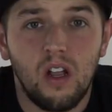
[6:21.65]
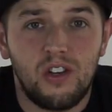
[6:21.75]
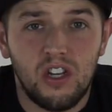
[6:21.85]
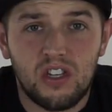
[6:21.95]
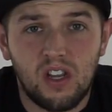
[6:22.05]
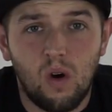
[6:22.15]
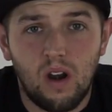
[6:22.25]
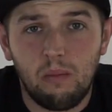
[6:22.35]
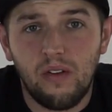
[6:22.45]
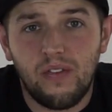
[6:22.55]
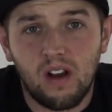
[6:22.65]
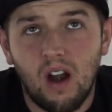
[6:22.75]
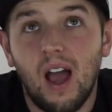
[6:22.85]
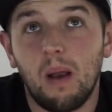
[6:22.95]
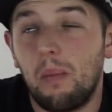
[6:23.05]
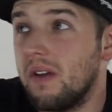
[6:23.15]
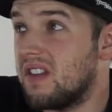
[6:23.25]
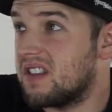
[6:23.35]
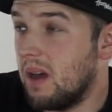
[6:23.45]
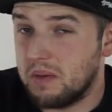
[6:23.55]
Dusty Corn, I'm gonna figure out how to put
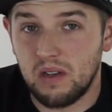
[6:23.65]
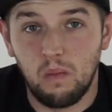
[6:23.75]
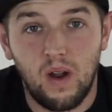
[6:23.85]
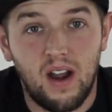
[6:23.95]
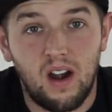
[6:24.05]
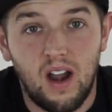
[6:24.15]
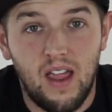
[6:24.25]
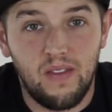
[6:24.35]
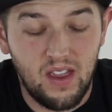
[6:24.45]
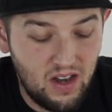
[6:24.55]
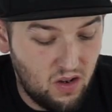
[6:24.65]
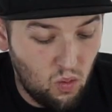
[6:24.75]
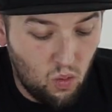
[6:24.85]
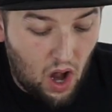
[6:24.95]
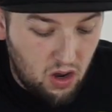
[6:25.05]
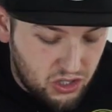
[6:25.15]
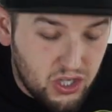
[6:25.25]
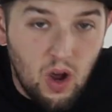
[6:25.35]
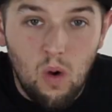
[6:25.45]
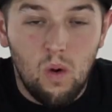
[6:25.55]
this up somewhere, and then I'll
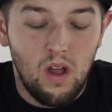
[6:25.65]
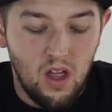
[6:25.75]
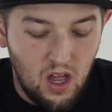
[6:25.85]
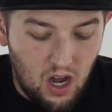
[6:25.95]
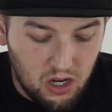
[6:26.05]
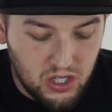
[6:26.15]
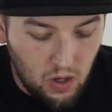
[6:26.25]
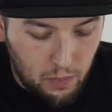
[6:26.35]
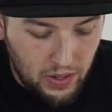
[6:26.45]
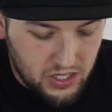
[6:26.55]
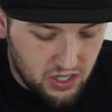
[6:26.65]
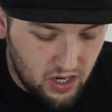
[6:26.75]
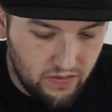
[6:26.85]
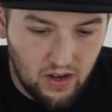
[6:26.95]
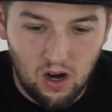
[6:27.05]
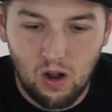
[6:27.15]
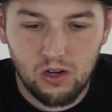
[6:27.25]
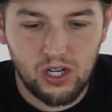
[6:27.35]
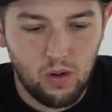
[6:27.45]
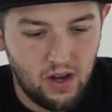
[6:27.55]
show I'll show a picture of it, or I'll
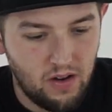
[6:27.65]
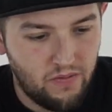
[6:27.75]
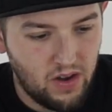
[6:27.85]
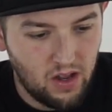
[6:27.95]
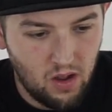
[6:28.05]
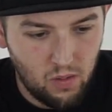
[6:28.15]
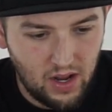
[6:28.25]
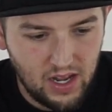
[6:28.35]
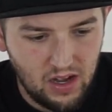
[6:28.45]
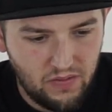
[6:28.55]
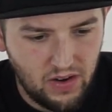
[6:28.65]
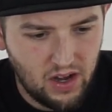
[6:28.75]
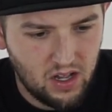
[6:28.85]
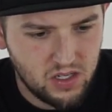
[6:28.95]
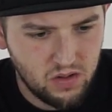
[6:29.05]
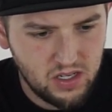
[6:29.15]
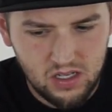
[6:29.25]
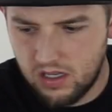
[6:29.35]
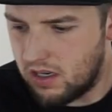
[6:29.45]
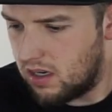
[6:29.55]
show it in a video when I get it figured out. So is
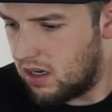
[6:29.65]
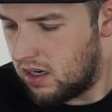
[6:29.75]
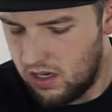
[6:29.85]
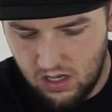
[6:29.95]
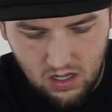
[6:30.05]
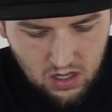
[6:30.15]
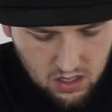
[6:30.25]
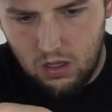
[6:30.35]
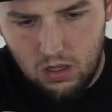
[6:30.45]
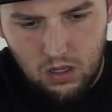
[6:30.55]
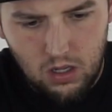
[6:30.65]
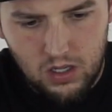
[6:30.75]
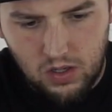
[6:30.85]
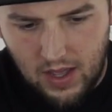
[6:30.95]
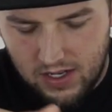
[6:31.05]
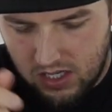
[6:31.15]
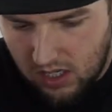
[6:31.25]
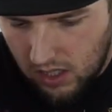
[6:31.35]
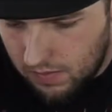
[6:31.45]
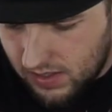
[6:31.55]
this? So that just
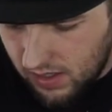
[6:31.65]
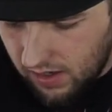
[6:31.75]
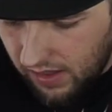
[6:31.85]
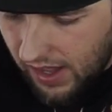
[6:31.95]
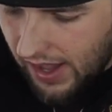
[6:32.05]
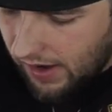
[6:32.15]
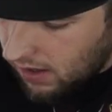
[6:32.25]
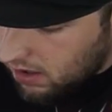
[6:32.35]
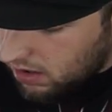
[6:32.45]
clips into that.